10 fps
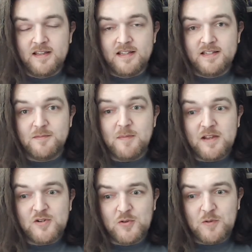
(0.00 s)
to make
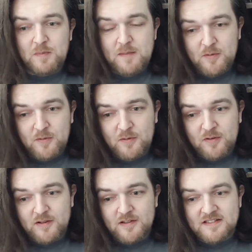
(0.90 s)
sure that people
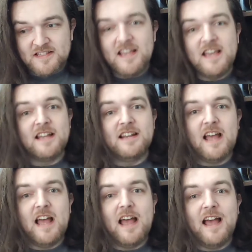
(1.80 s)
see it
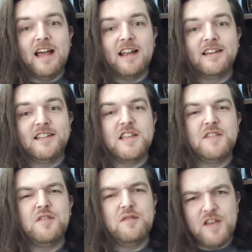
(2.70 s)
and can
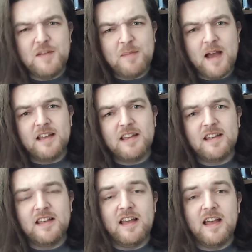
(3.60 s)
give you feedback,
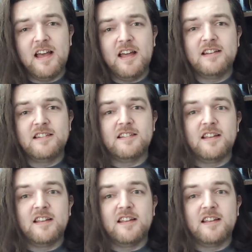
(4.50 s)
and